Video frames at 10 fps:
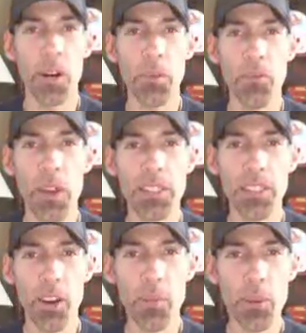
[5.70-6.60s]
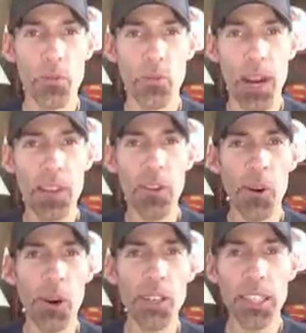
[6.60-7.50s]
Welcome to Fantasy Lineman Around the
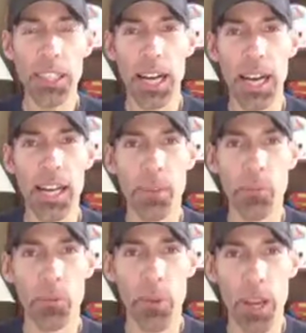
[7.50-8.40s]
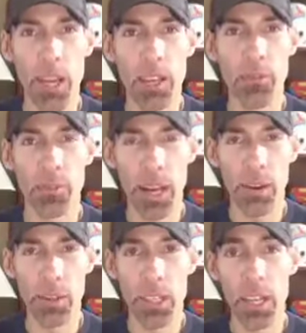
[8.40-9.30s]
Horn. I'm Ray
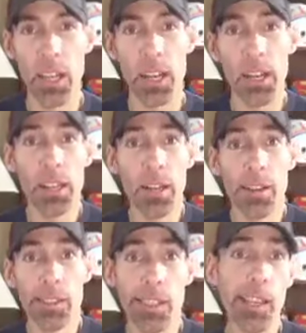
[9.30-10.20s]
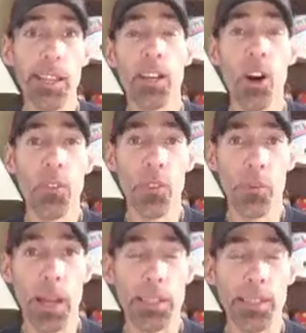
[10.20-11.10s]
Flowers. Slightly hungover
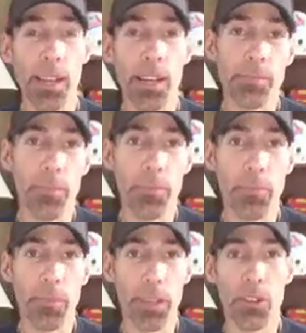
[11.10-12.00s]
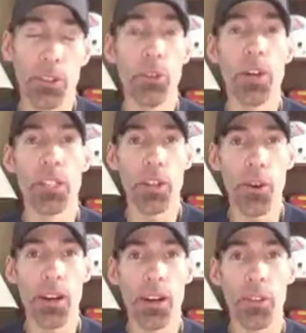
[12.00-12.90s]
from last night, you know, because who doesn't
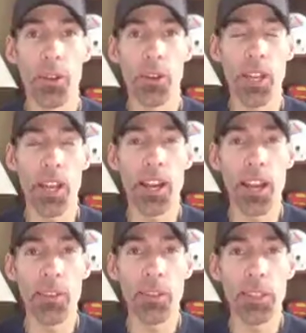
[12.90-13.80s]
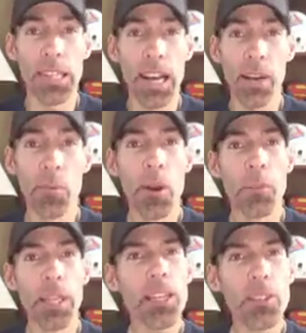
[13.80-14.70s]
go out on a Thursday night and have a good time?
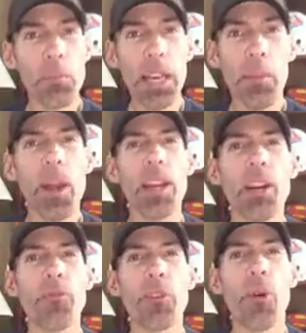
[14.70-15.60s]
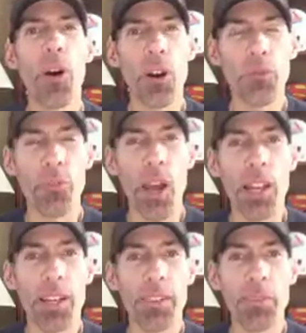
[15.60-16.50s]
But that doesn't mean I'm not here for you on
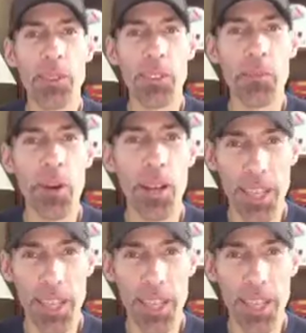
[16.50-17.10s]
Friday to give you some